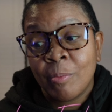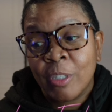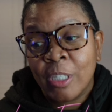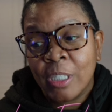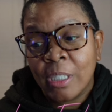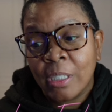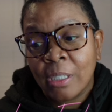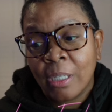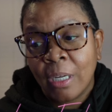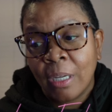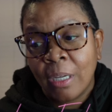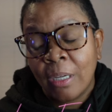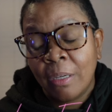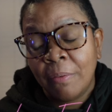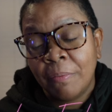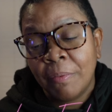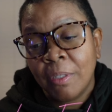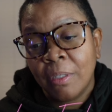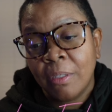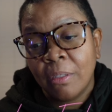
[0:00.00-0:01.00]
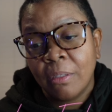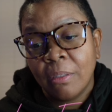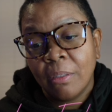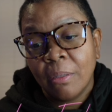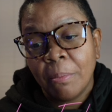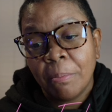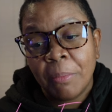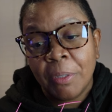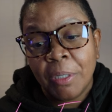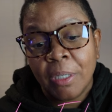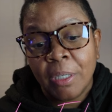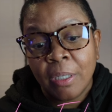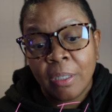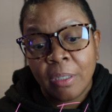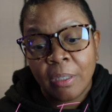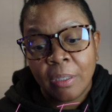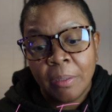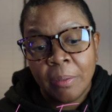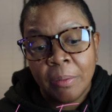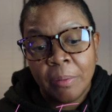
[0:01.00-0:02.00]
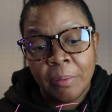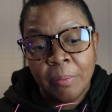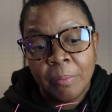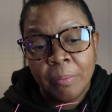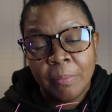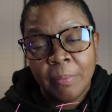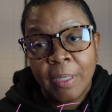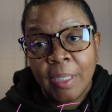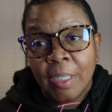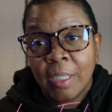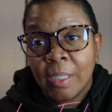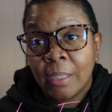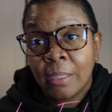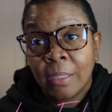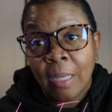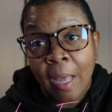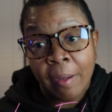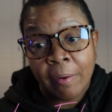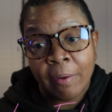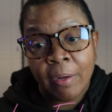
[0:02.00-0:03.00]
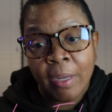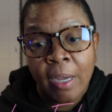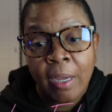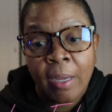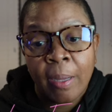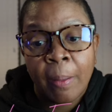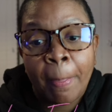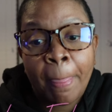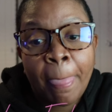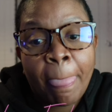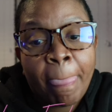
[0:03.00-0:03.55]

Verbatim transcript: Yesterday evening, but it is Saturday.